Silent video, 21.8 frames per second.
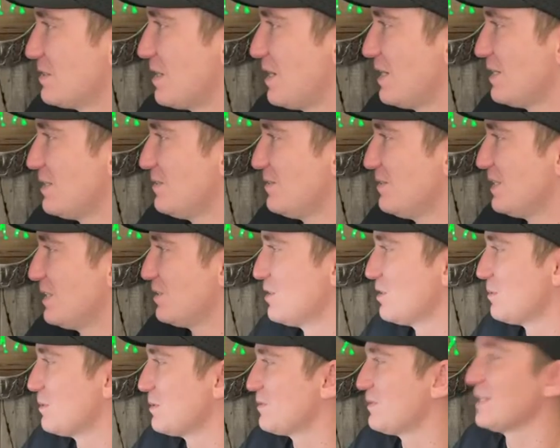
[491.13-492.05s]
Todd, dude, thank you
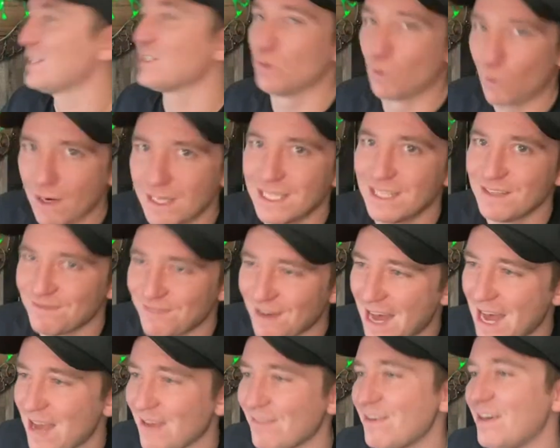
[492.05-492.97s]
so much for that
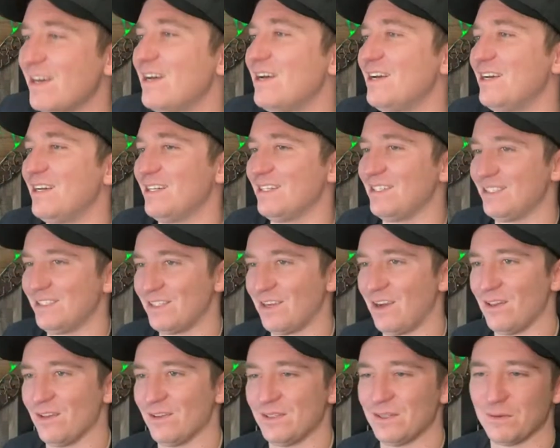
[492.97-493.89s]
$25
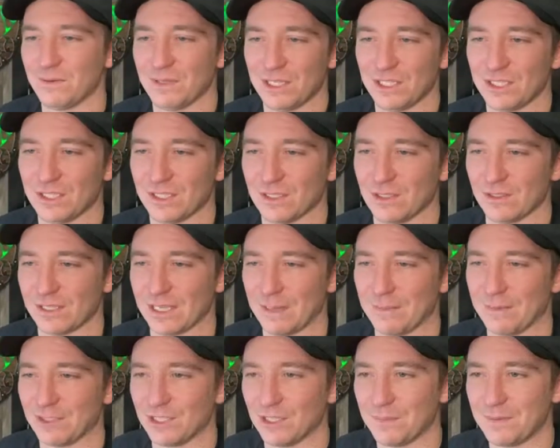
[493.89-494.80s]
donation. Okay, I'm
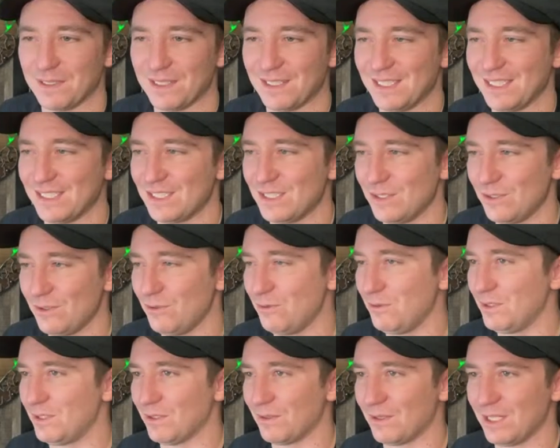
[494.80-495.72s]
going to jump into these
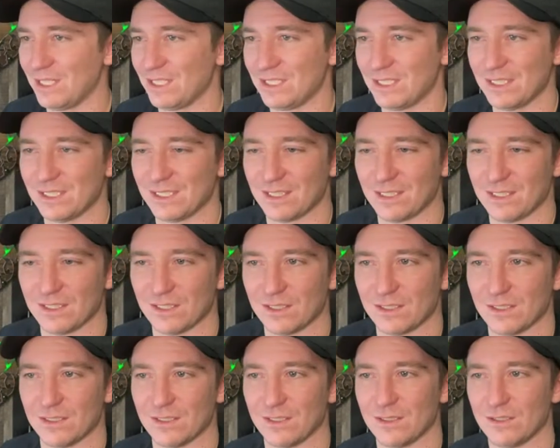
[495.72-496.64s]
new donations on
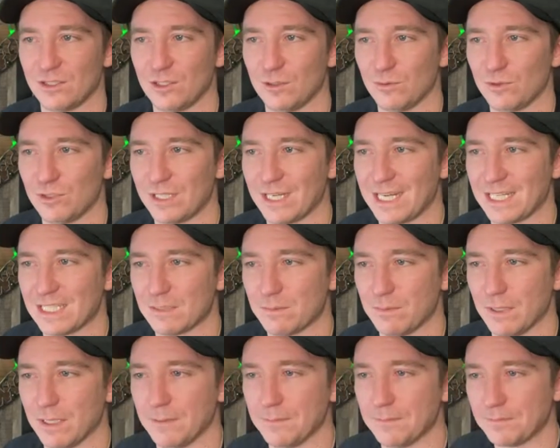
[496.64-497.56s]
Super Chats,
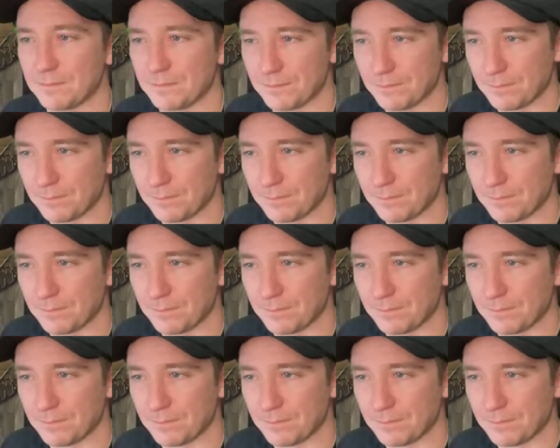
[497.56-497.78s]
but